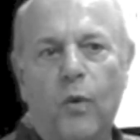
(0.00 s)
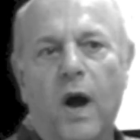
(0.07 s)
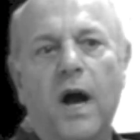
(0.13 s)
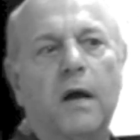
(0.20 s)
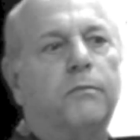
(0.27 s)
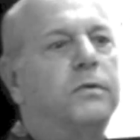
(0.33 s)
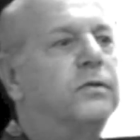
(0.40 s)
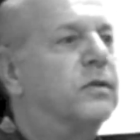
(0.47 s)

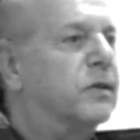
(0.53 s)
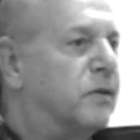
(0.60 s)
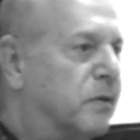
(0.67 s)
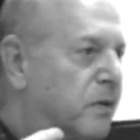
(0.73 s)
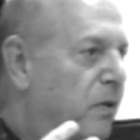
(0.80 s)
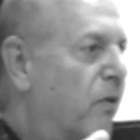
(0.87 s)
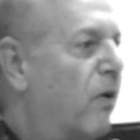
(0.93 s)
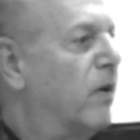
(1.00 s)
wops
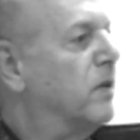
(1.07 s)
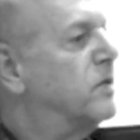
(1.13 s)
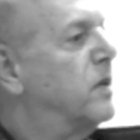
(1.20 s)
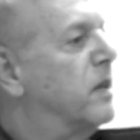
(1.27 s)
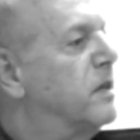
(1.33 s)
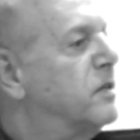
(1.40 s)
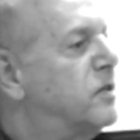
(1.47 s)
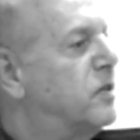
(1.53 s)
and all this
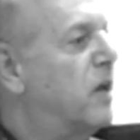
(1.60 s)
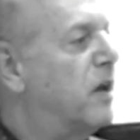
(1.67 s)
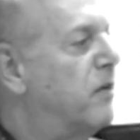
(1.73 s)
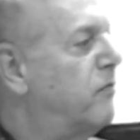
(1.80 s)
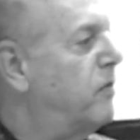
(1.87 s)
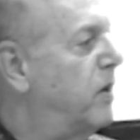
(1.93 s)
other stuff,